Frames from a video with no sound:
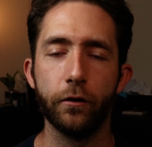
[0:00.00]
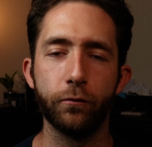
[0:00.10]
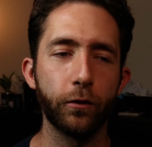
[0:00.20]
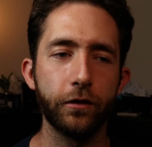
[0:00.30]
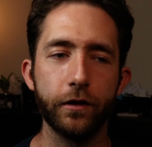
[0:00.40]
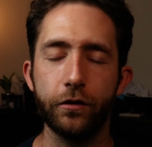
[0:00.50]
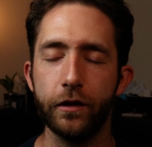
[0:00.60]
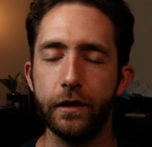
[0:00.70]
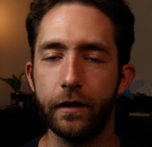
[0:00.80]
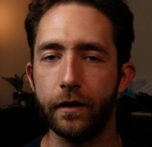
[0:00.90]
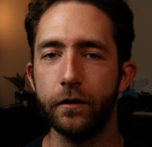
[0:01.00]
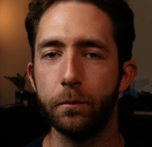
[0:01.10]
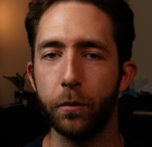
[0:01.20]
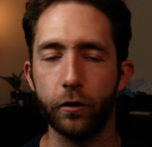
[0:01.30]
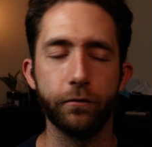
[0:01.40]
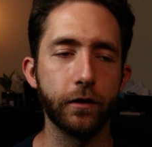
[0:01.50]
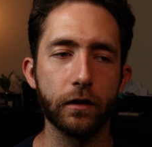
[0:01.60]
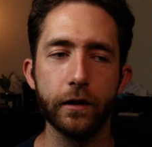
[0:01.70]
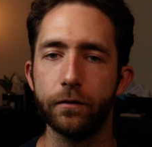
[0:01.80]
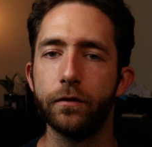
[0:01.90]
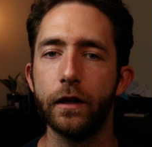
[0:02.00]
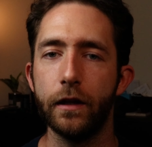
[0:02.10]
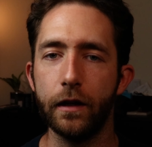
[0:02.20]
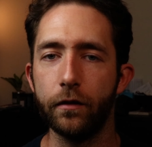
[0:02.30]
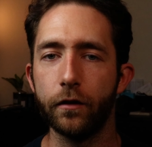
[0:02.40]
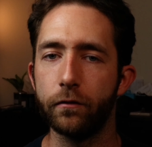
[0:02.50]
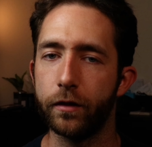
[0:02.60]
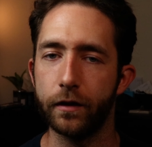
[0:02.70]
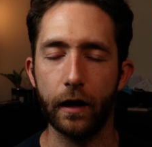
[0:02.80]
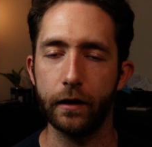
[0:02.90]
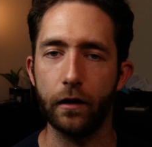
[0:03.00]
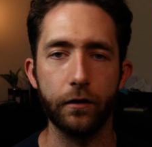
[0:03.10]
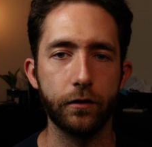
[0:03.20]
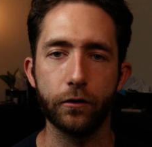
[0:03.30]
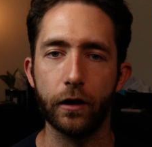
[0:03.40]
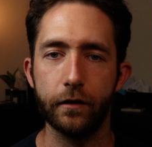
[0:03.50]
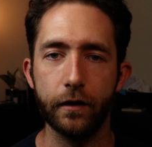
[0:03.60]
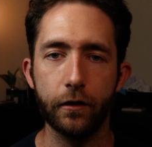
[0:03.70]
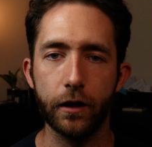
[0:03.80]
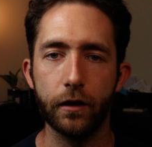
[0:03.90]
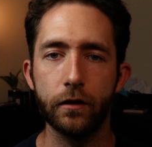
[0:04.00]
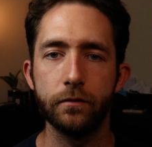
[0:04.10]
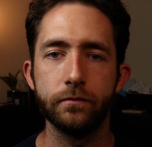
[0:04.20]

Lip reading: Unfortunately, she didn't perfectly fit either of the diagnostic criteria,